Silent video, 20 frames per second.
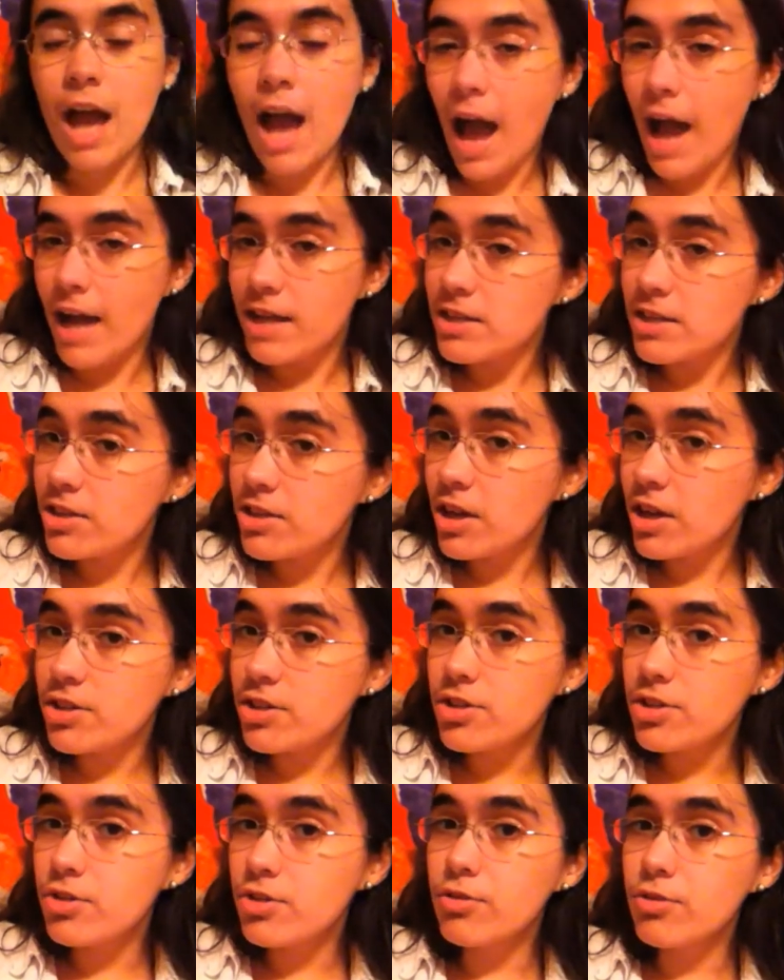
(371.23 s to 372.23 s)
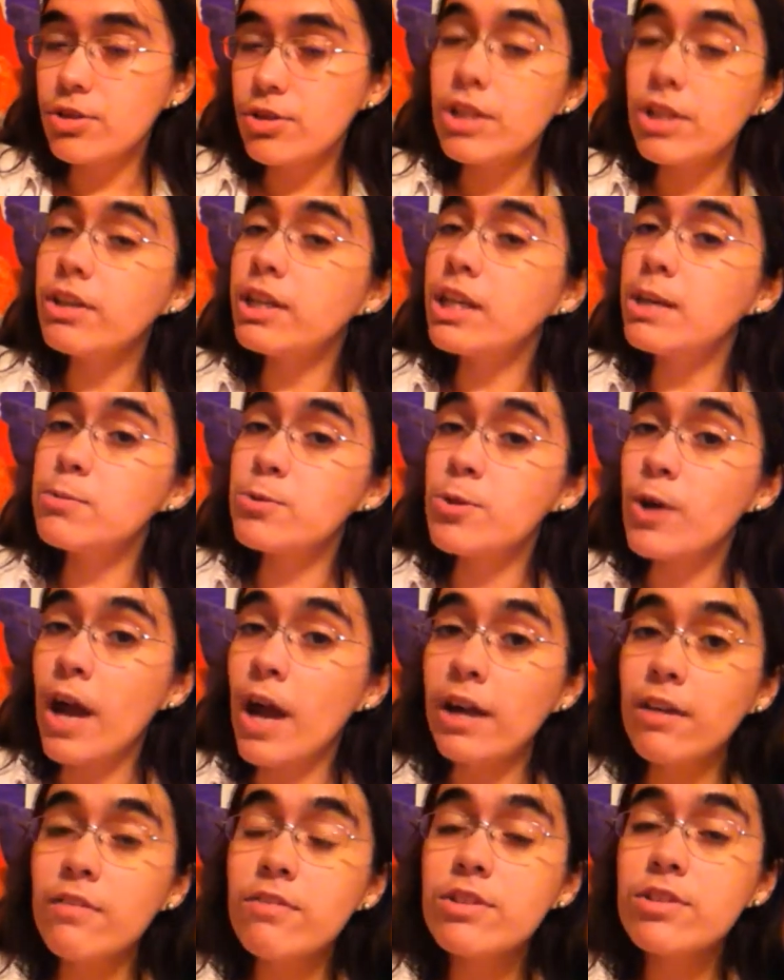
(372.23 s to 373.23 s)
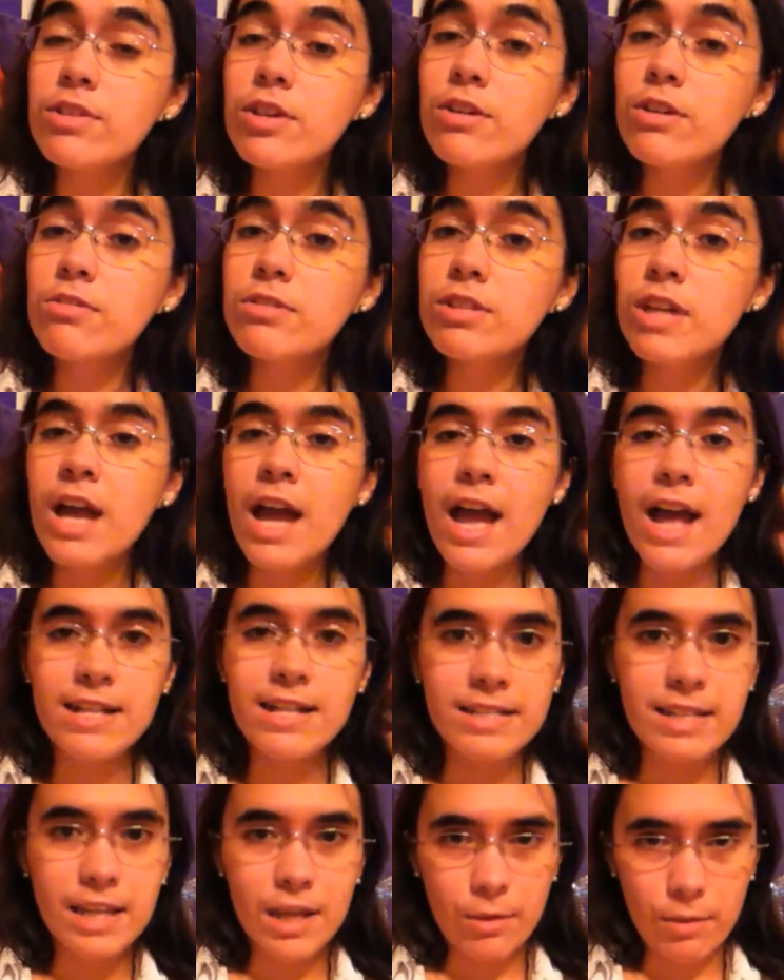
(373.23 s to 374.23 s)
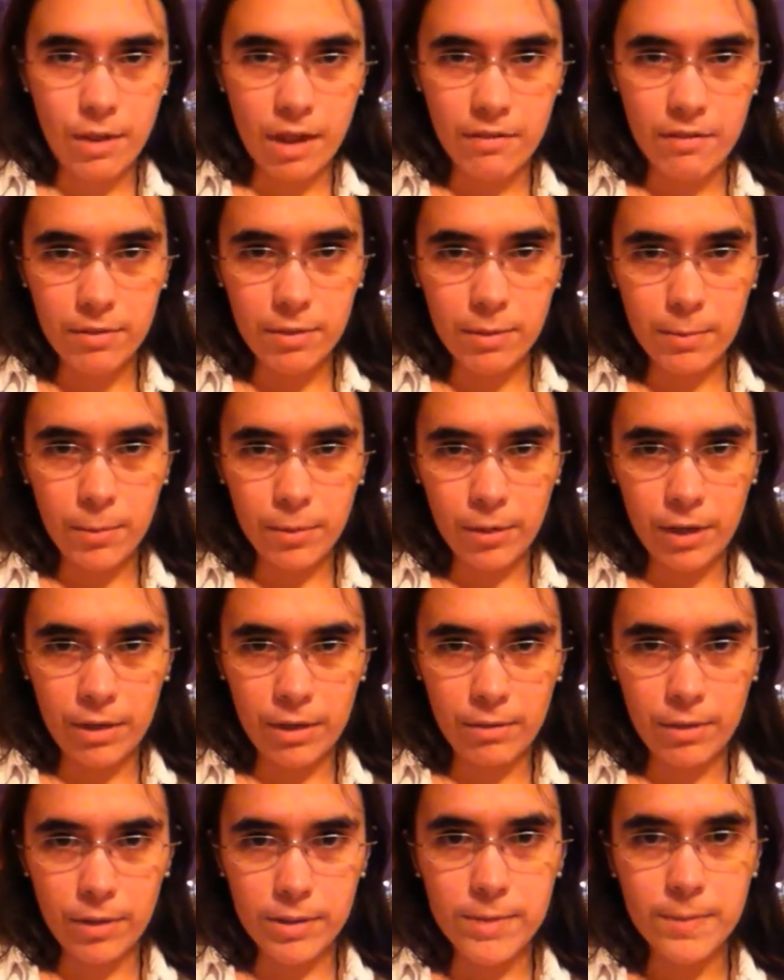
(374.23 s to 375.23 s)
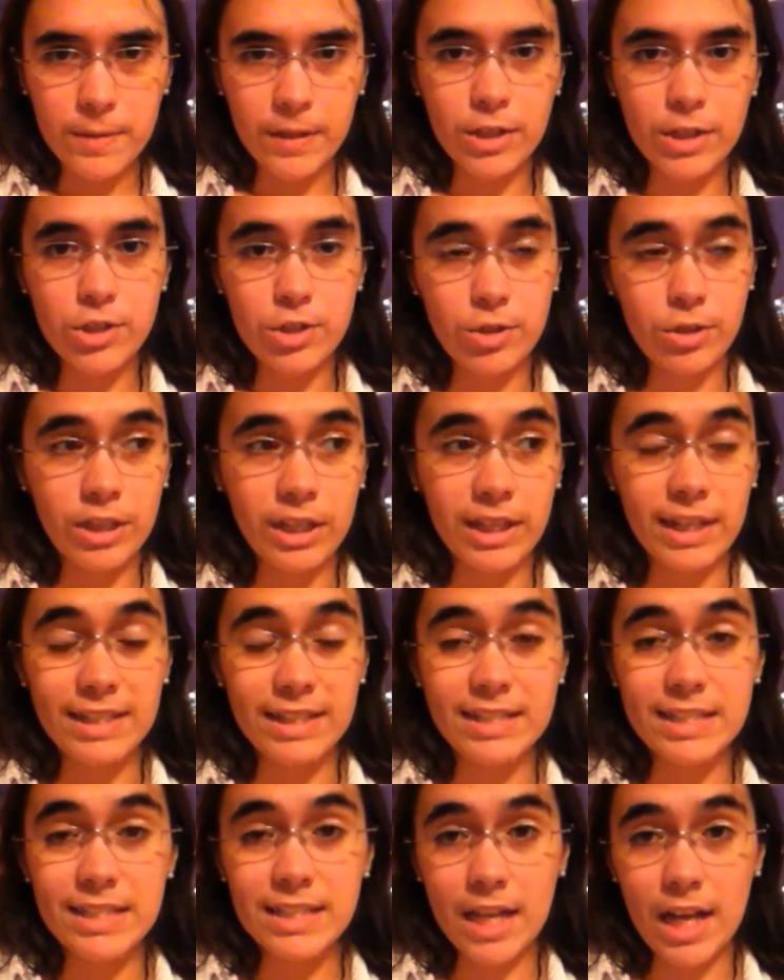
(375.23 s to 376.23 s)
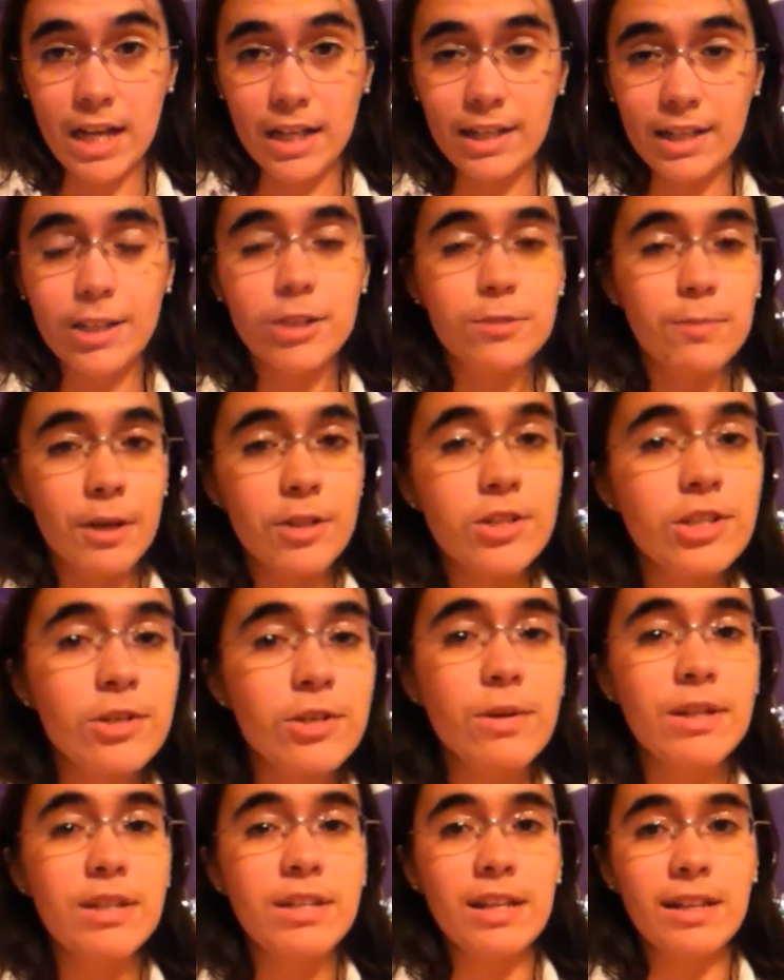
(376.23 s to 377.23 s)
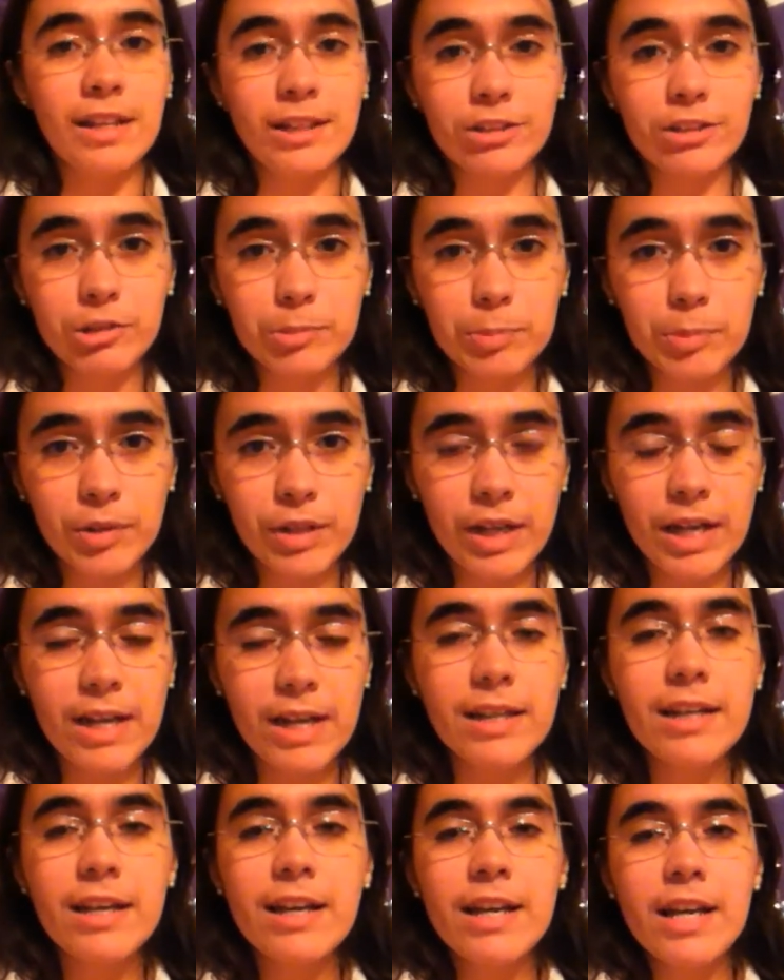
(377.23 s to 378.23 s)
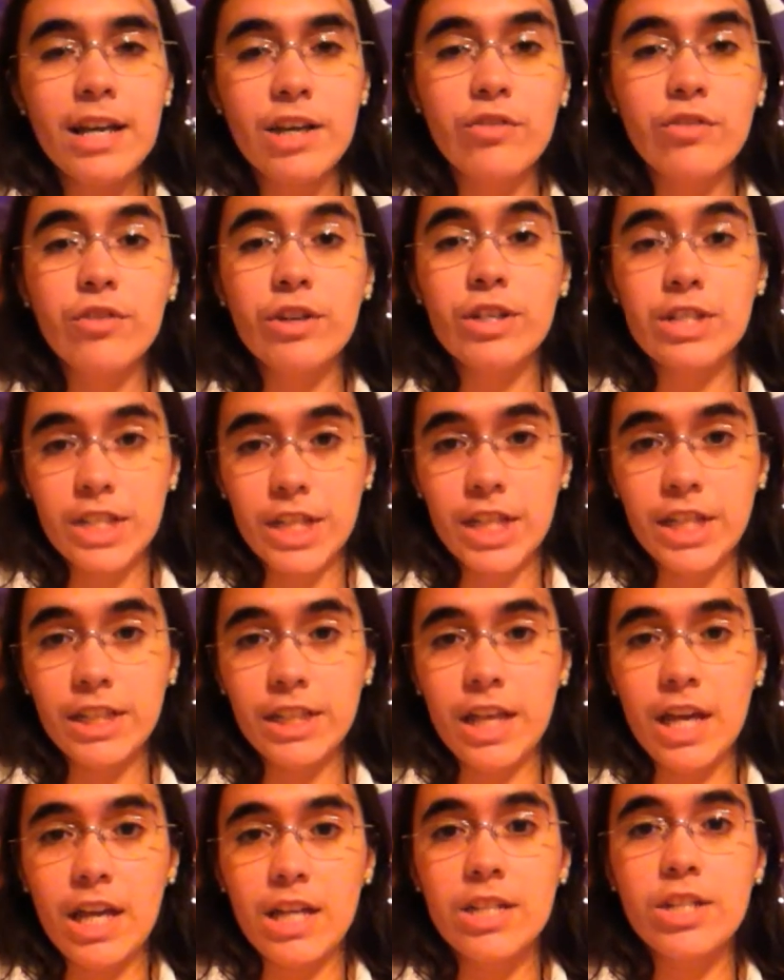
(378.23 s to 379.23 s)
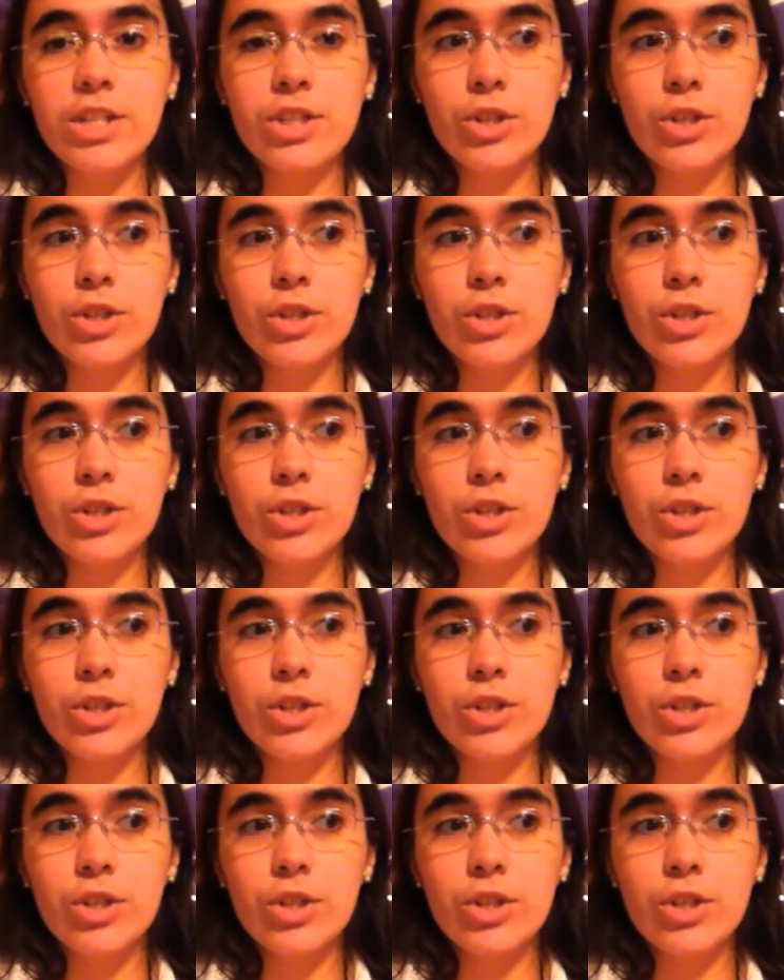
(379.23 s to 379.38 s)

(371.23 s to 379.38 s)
I suggest you still keep track of the shows and stay away from the parade routes because you can get stuck, especially with the electric parade in Frontierland.